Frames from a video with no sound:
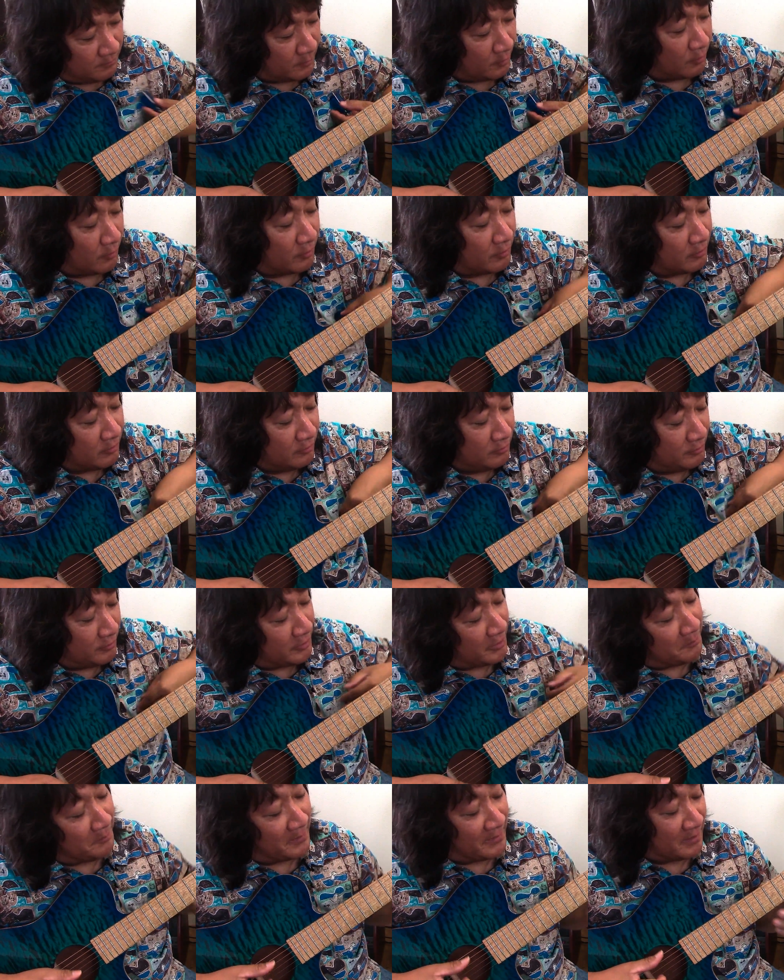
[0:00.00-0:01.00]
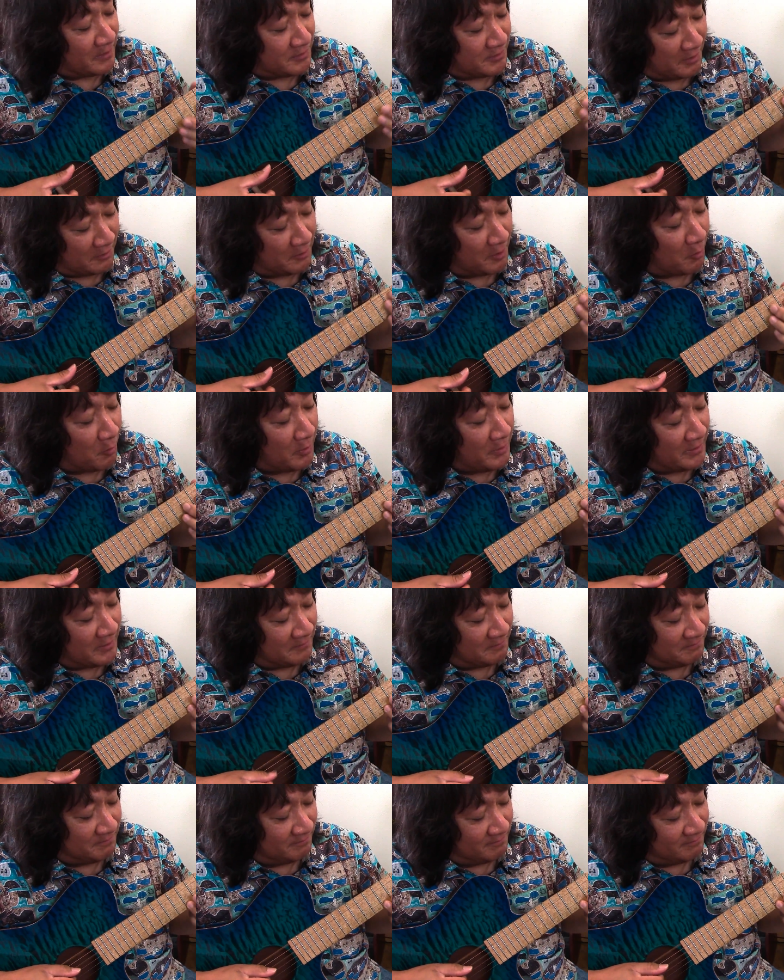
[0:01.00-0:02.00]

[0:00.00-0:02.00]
Or you can make it sound Hawaiian.